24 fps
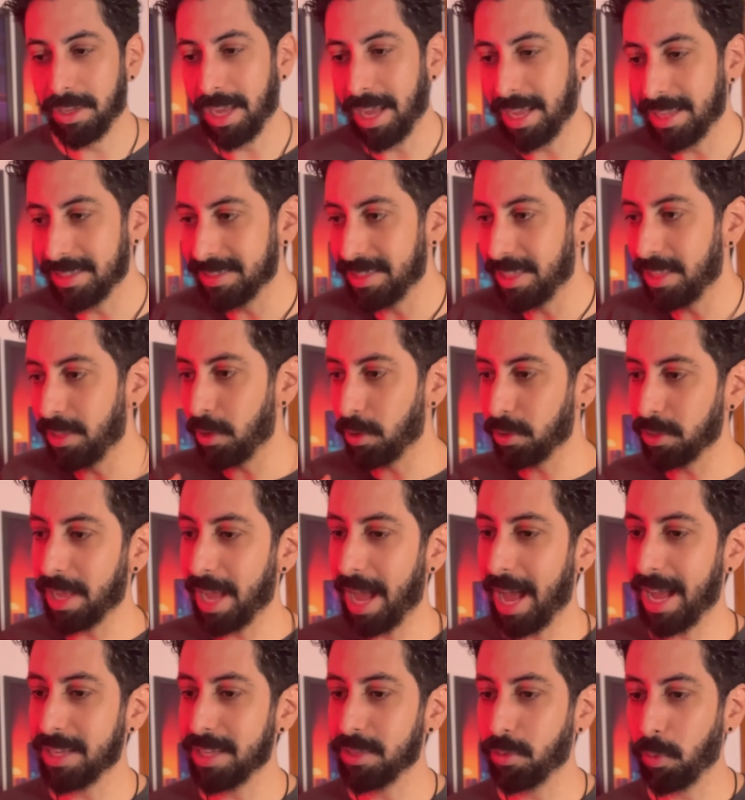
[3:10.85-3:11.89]
I see those
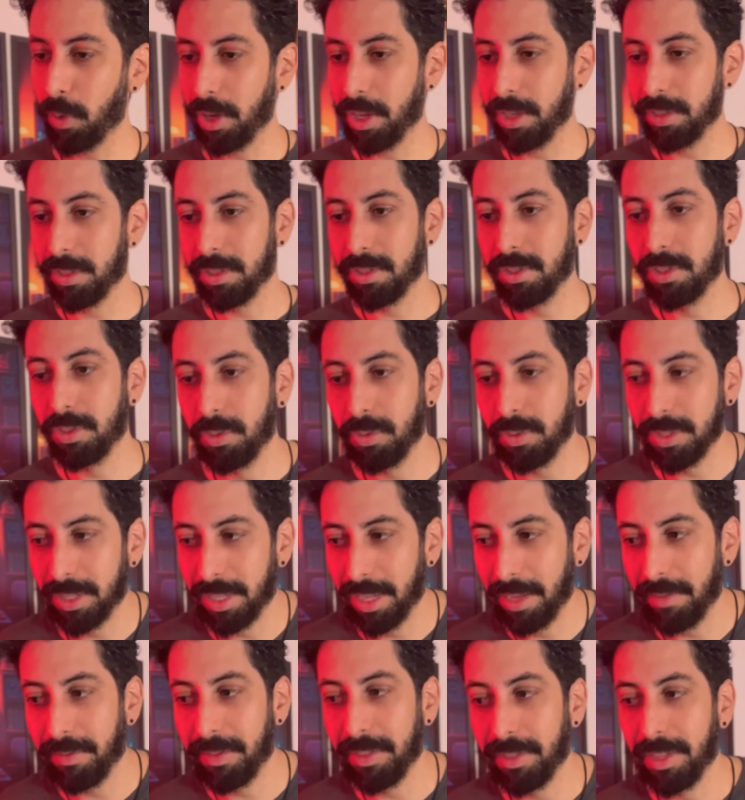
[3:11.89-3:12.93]
guys wearing the suits
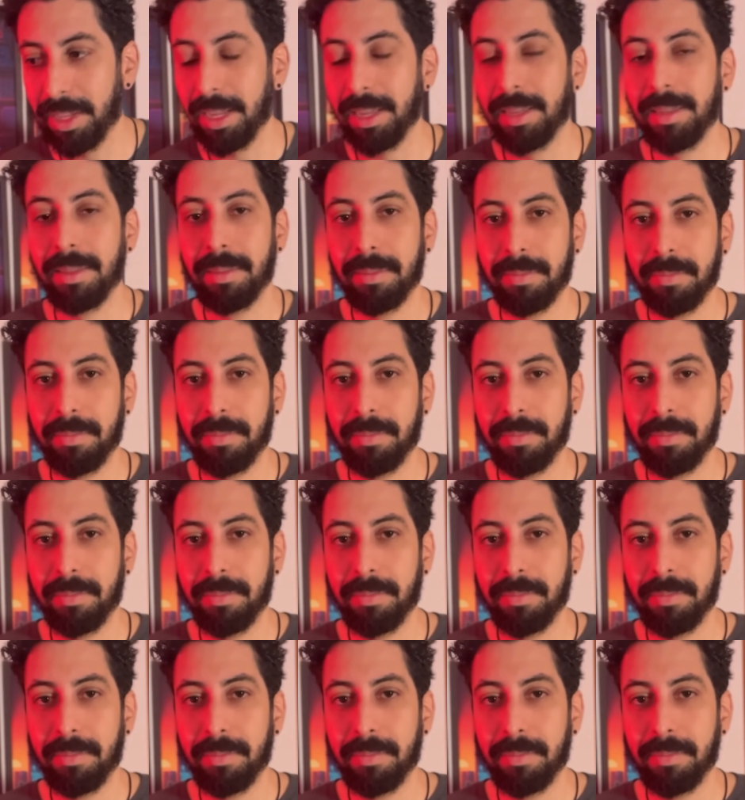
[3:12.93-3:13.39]
and everything.